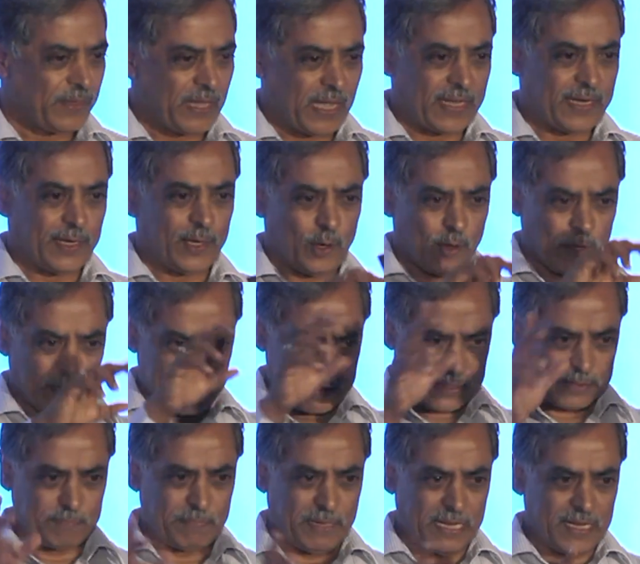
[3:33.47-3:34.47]
Analog
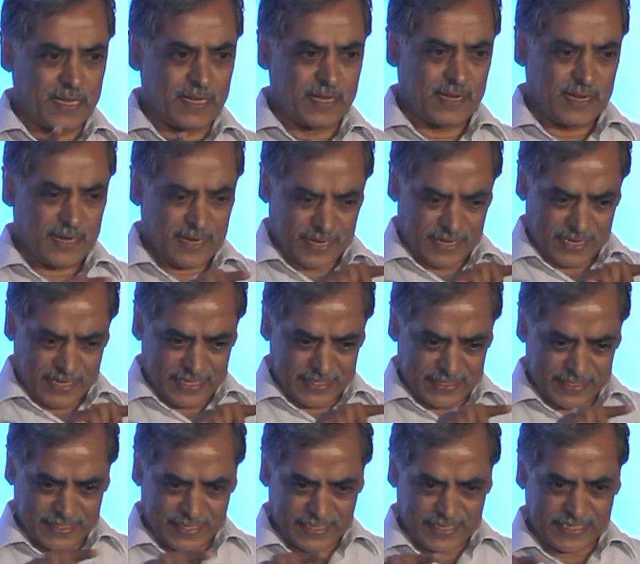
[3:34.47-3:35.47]
is big,
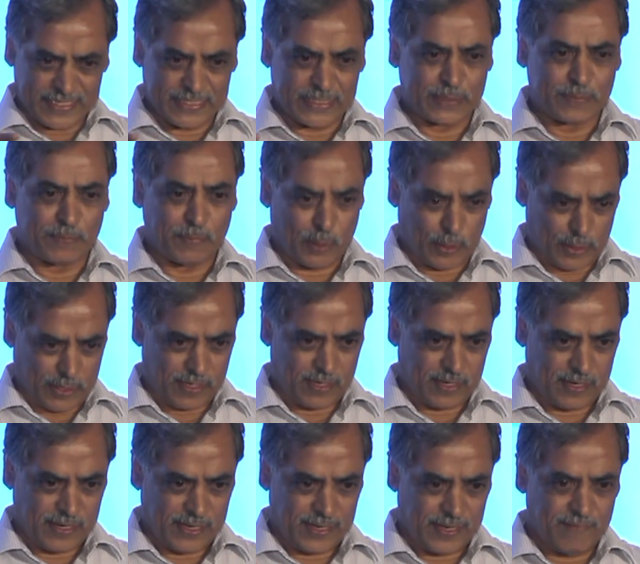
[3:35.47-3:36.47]
digital is small.
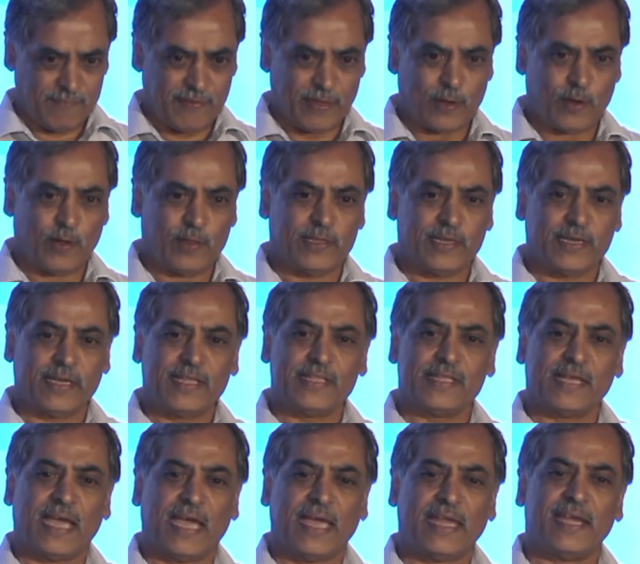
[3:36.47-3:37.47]
We call that as
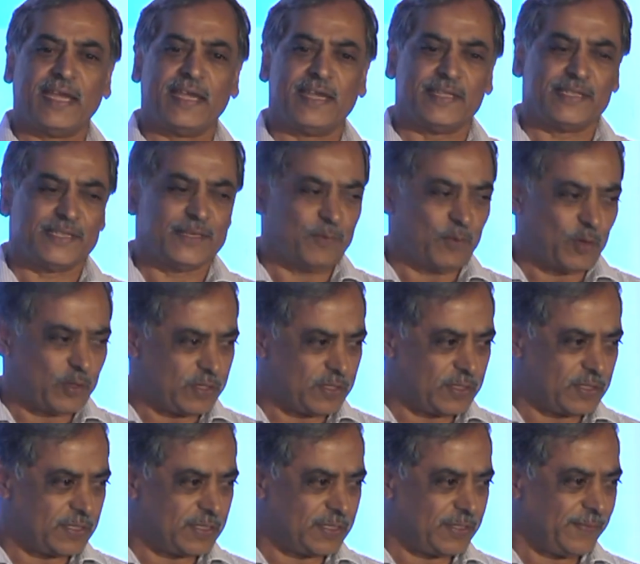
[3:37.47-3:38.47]
ana-digi
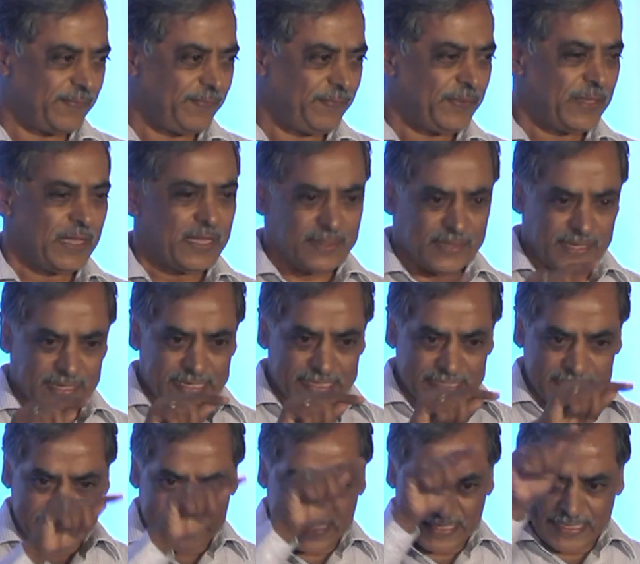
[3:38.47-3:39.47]
watches. The
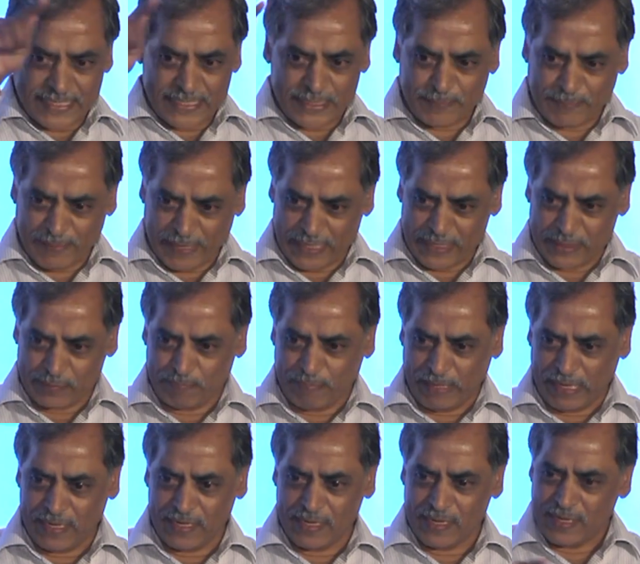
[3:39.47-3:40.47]
digital display is
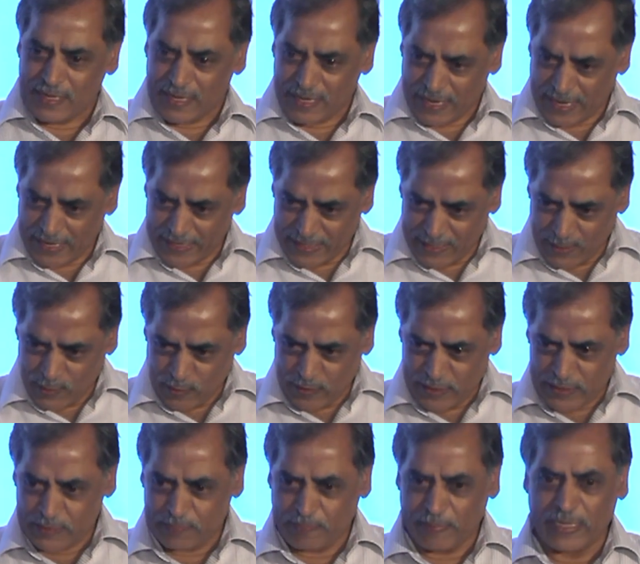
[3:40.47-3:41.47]
big, analog
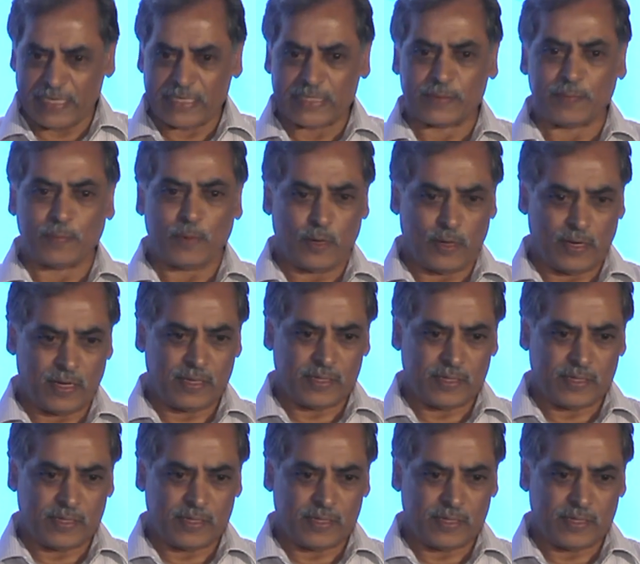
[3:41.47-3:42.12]
display is small.